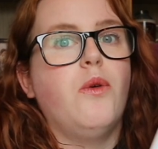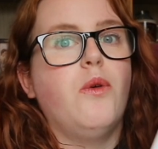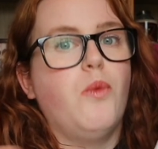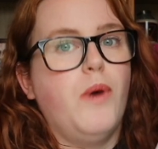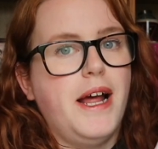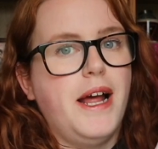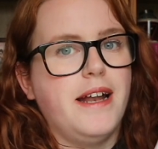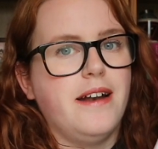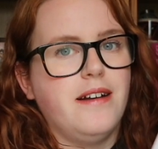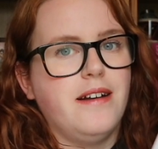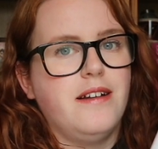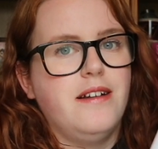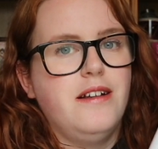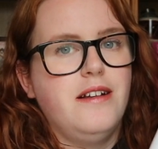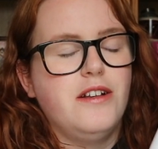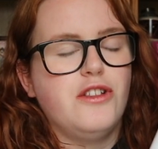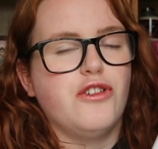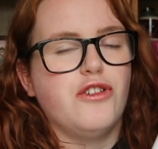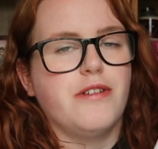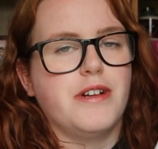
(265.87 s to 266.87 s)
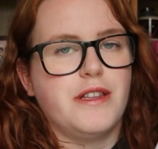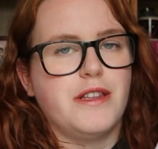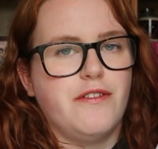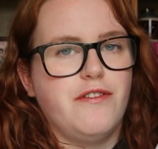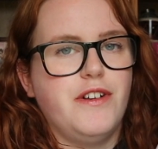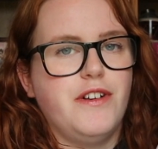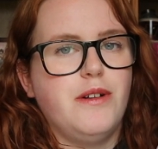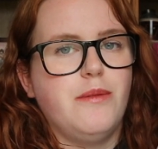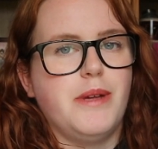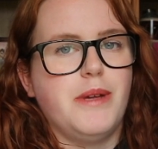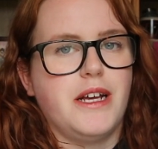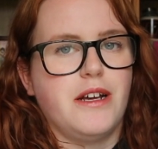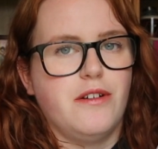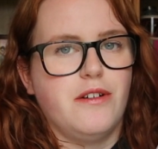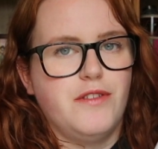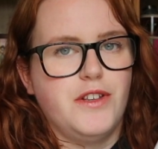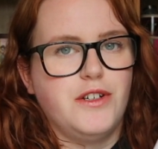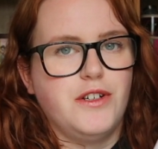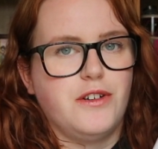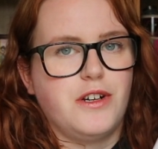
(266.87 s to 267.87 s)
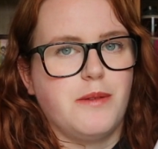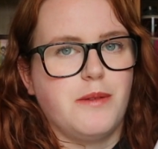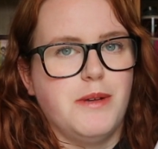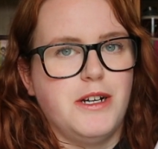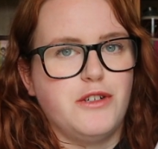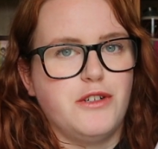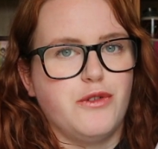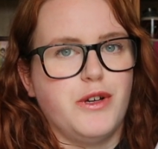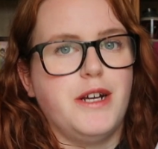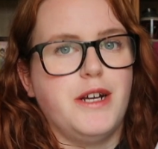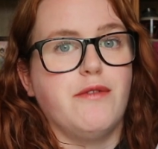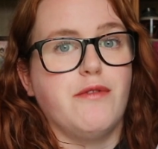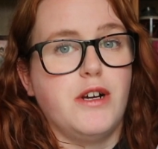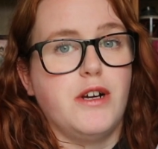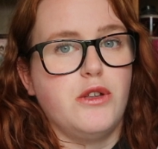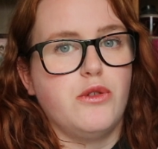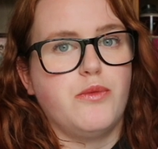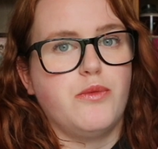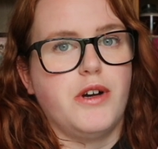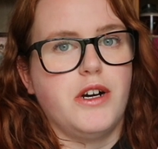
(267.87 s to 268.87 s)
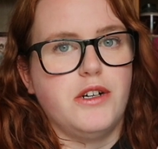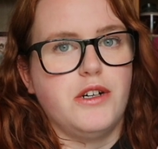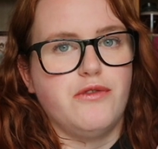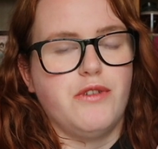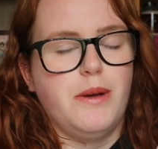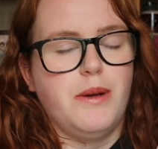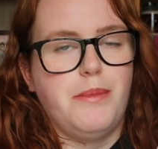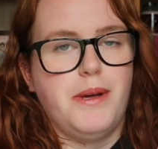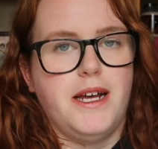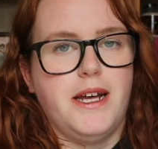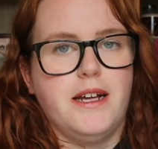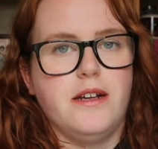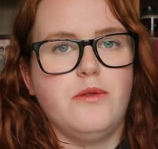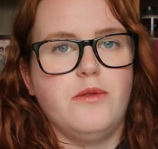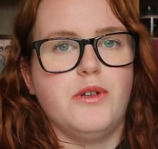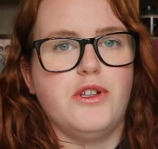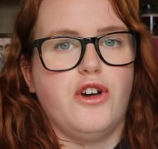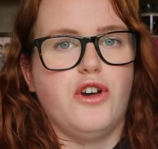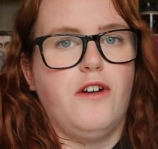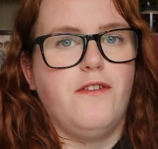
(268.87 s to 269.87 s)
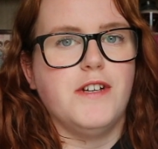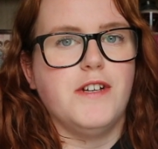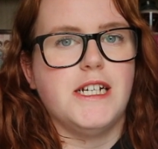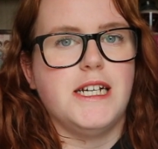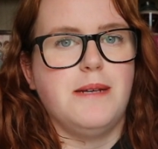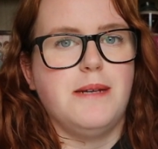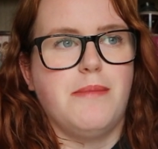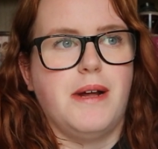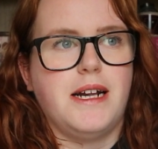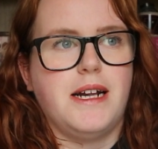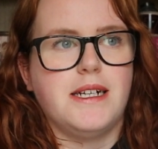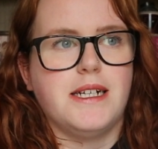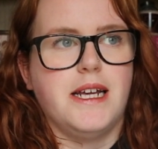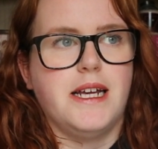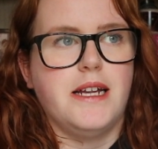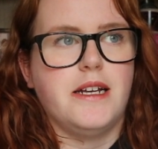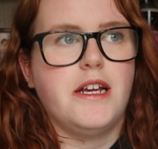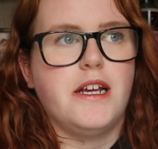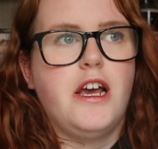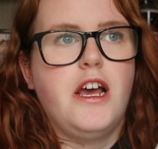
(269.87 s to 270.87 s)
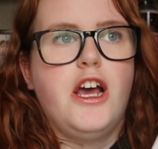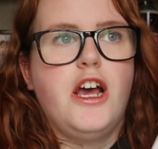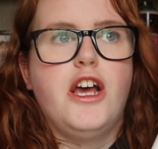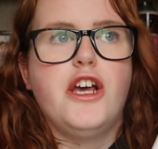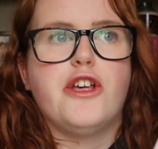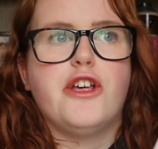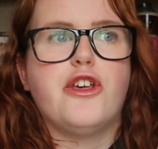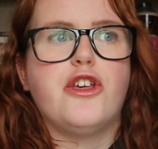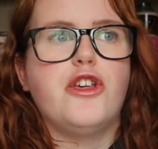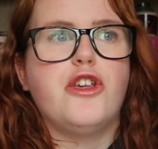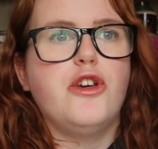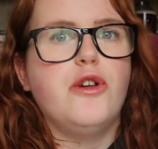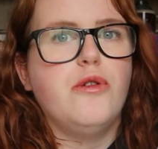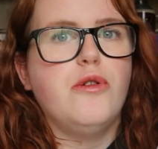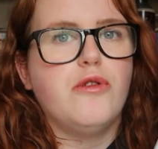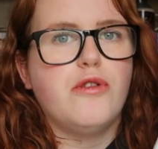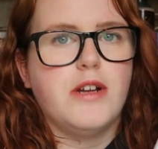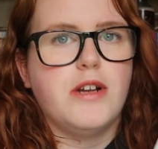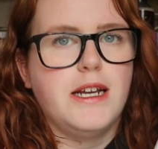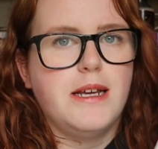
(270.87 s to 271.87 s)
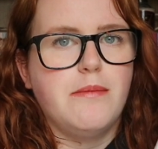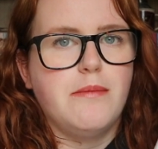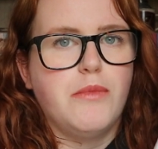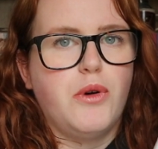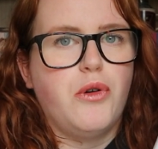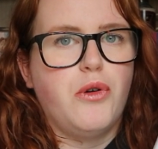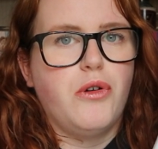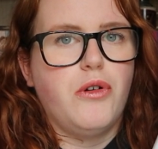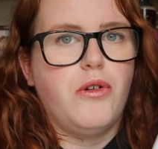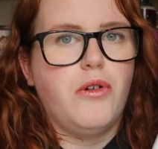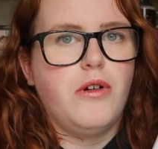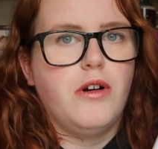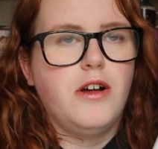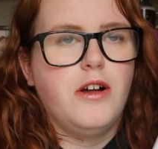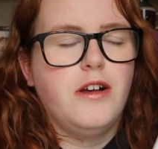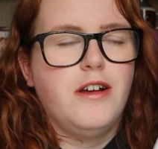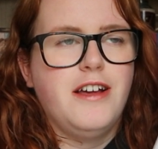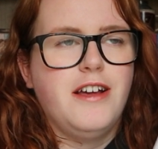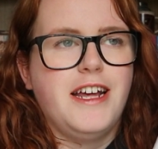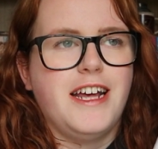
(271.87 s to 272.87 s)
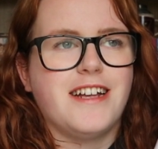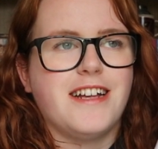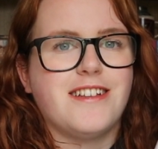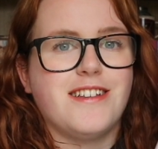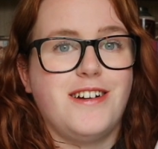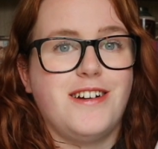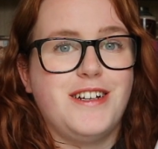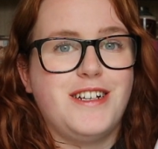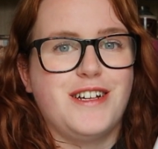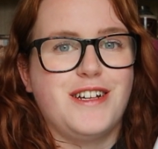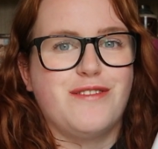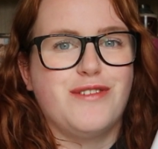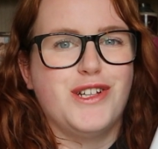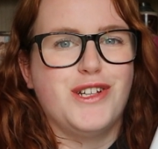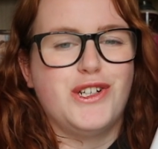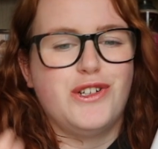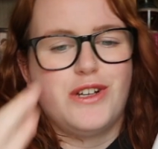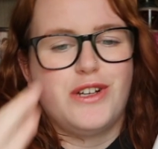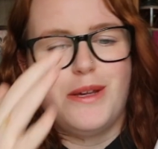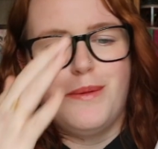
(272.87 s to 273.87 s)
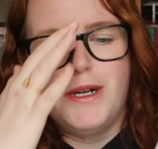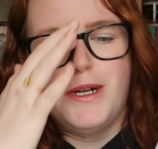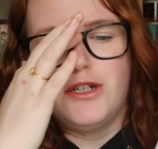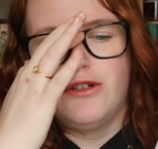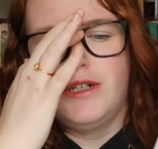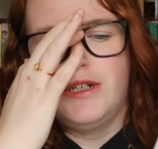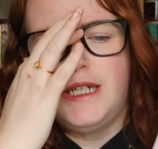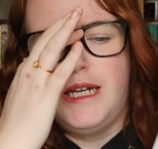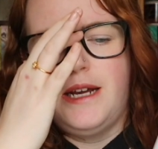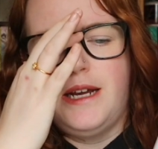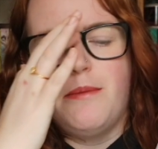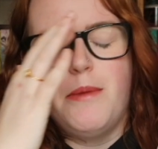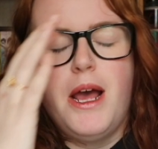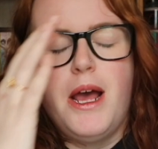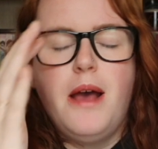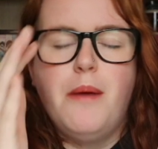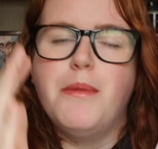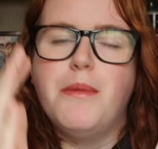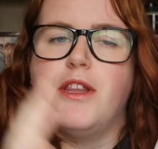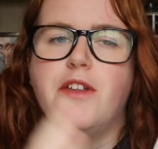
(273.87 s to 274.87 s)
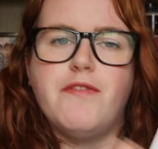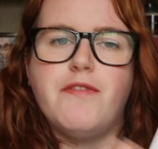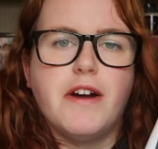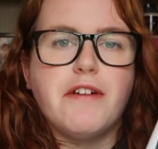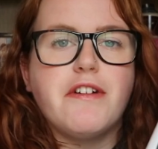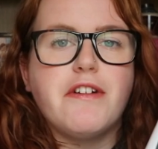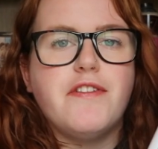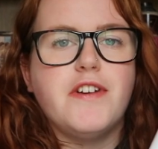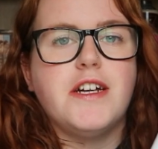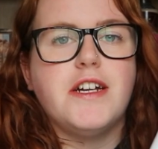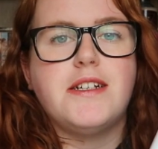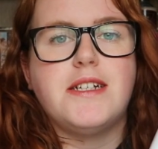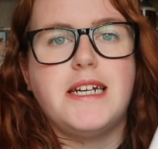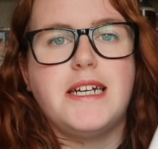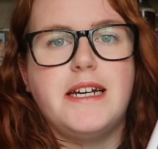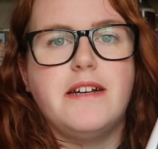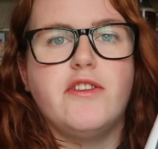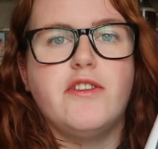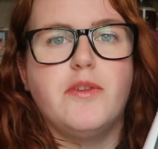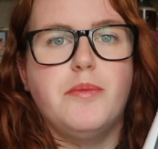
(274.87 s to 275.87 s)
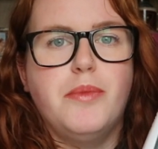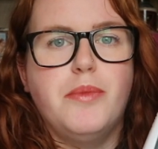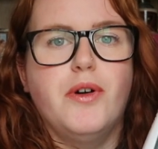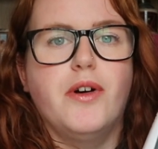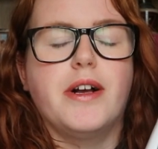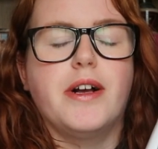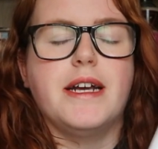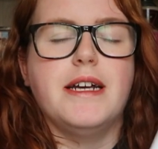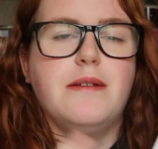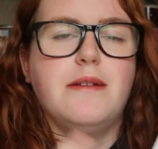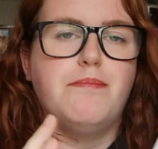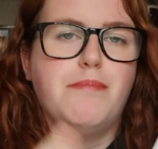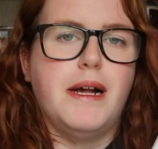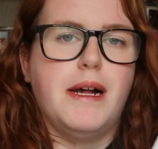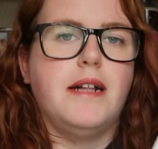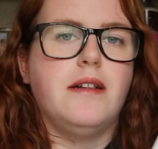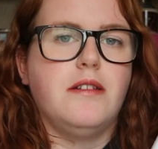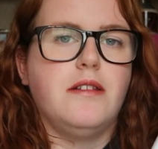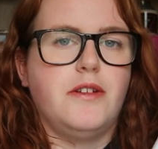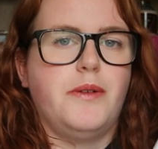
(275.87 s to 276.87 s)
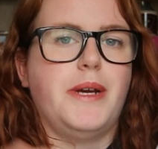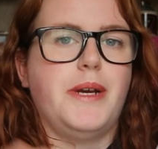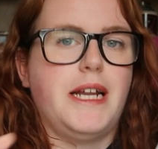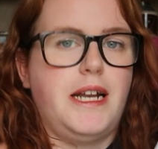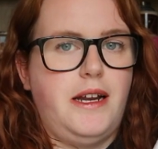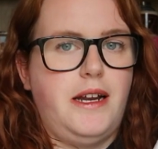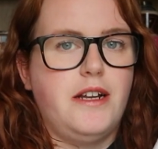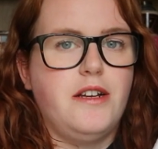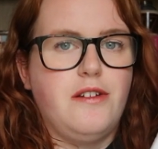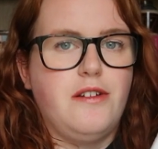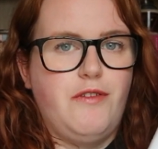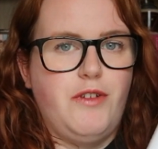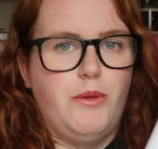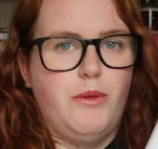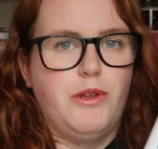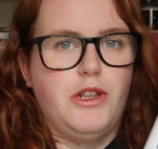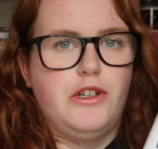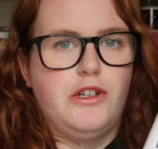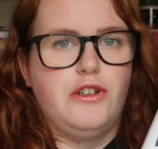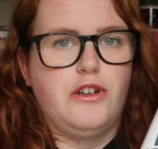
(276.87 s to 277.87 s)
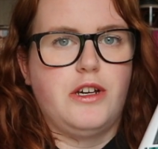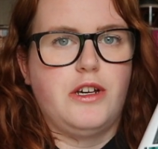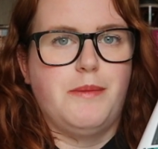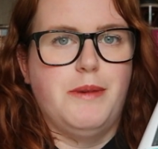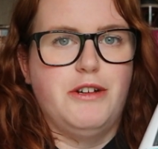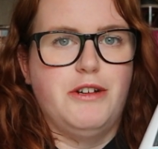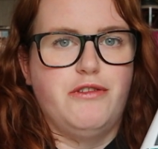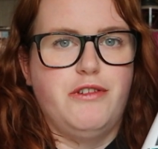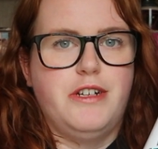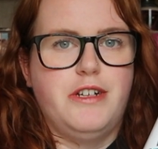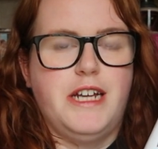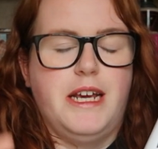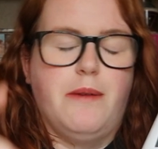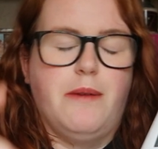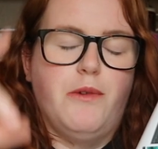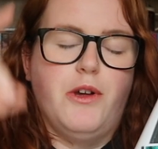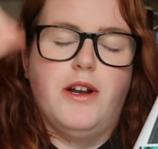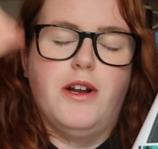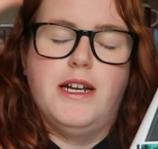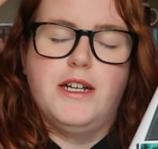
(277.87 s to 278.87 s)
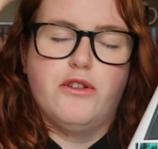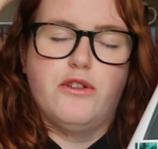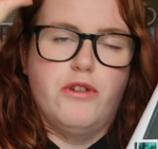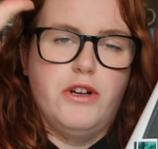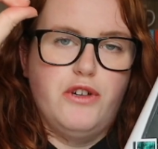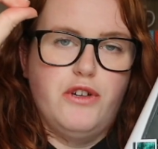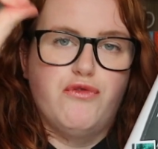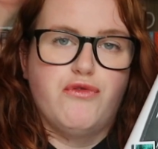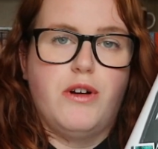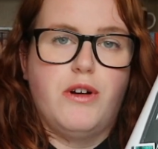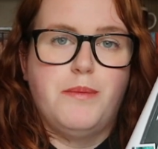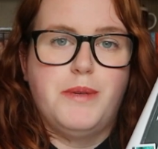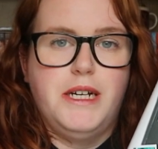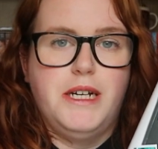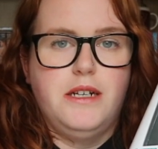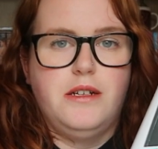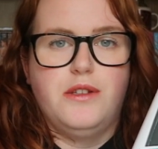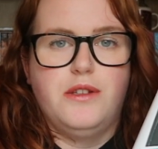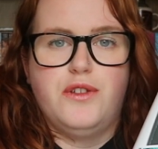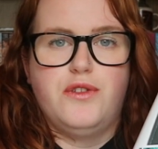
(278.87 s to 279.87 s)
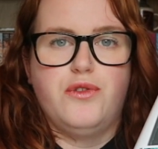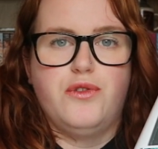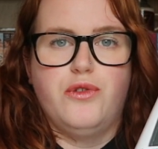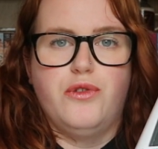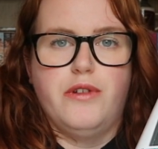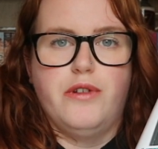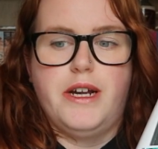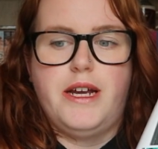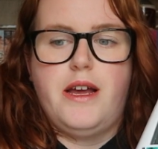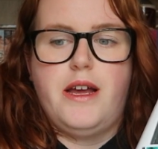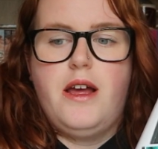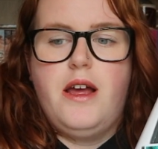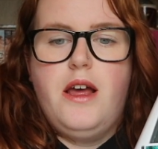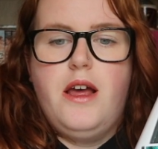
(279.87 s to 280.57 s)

when, during the filming of the documentary, Rachel Price reappears, which obviously makes it hugely more exciting for the documentary team. But the very first scene of the book is Belle doing an interview with the documentary team. You're literally dropped into the story.